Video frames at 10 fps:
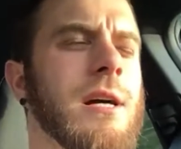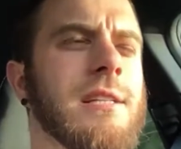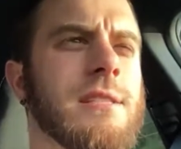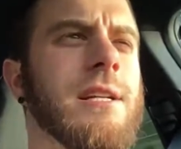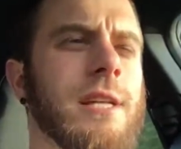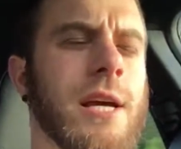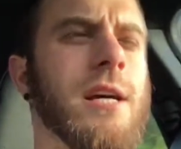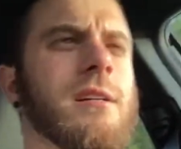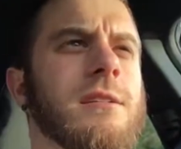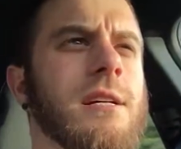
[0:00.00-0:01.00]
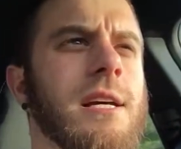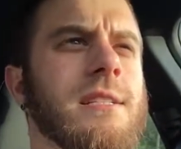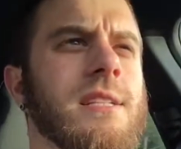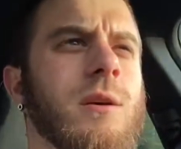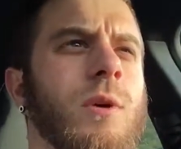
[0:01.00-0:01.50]
I said, "Yeah." He
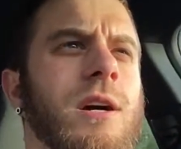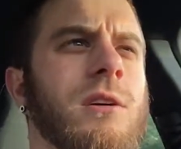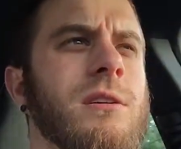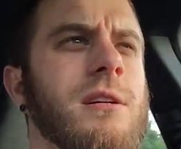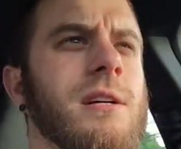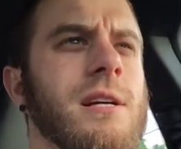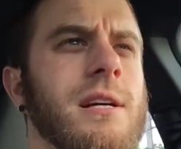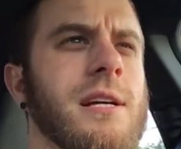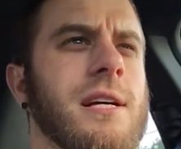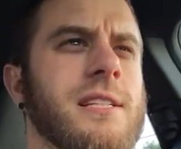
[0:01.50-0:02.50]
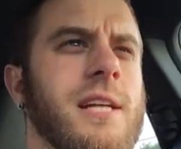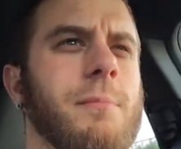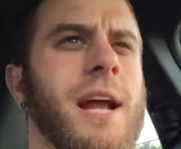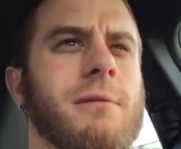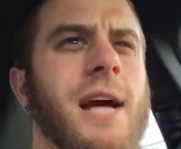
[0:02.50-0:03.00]
said,
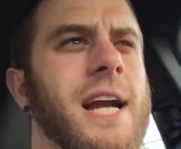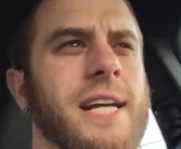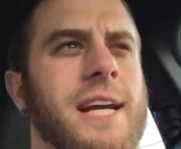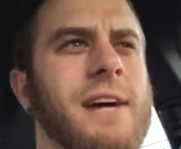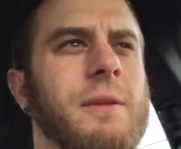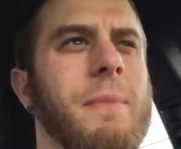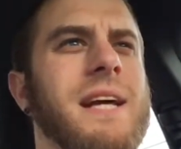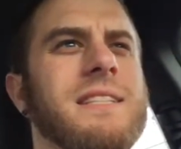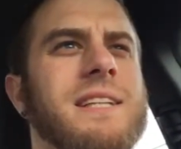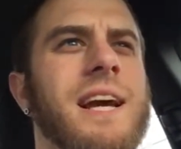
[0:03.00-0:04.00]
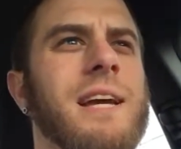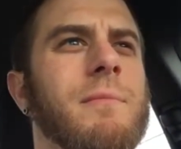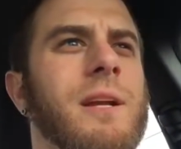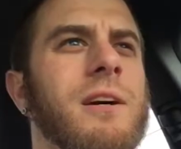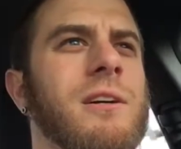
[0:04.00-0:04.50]
"Man, I'm kind of getting out the base
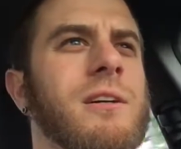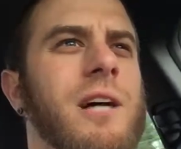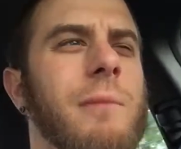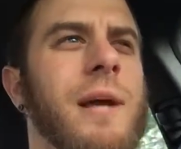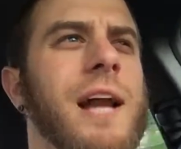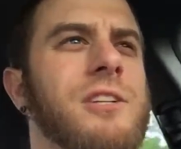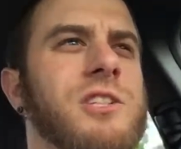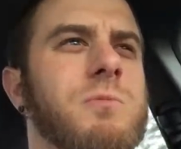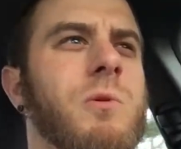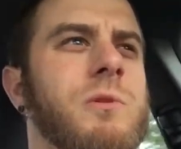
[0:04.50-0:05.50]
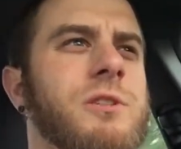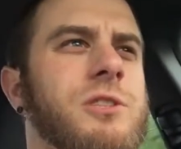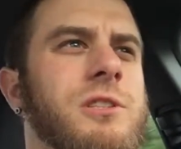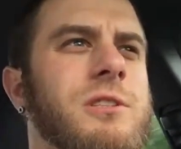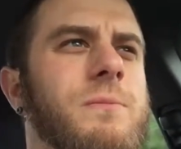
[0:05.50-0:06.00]
game, and I'm kind of just wanting to
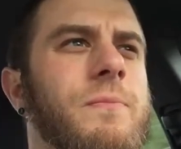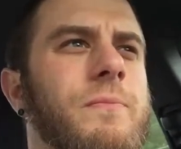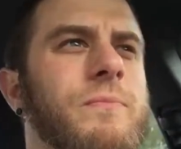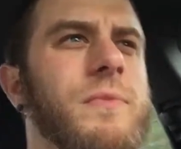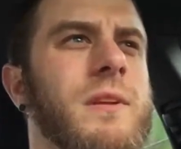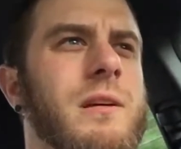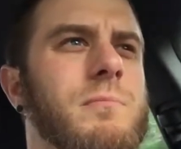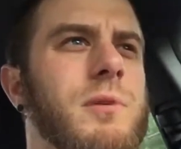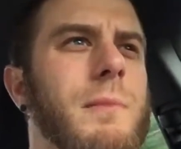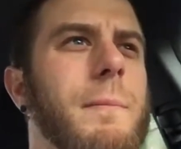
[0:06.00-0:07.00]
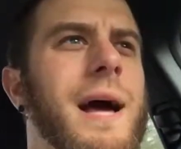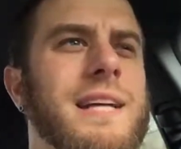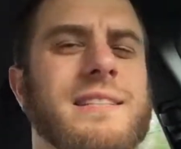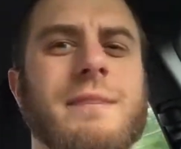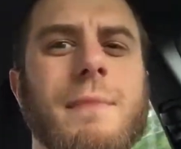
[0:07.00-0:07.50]
just put my
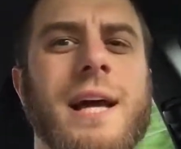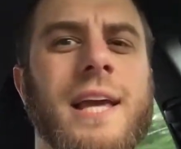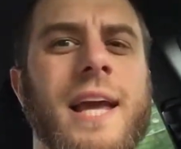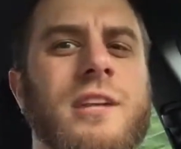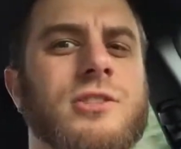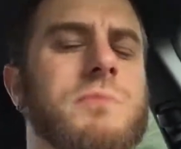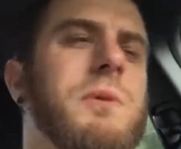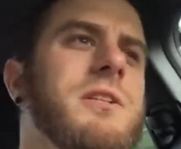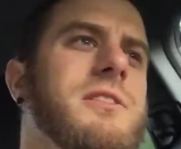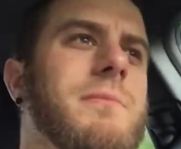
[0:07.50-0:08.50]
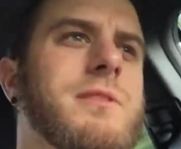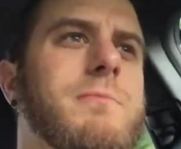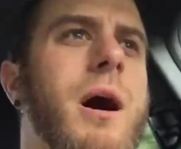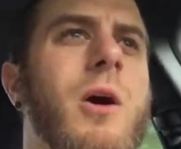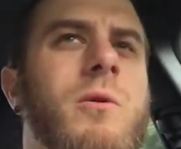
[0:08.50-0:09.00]
back seat back in and just put something
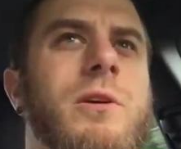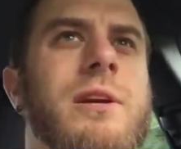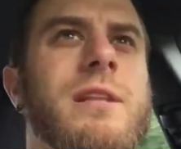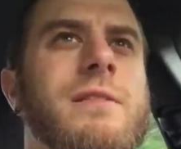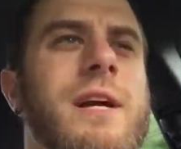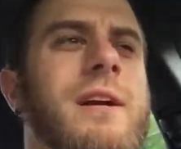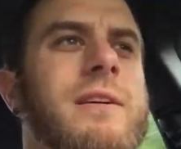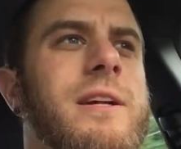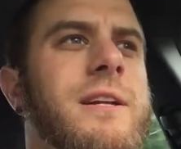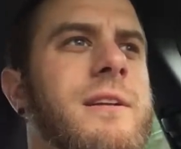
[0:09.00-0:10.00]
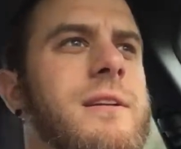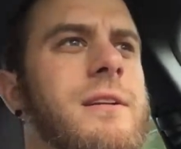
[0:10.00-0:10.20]
small underneath there." And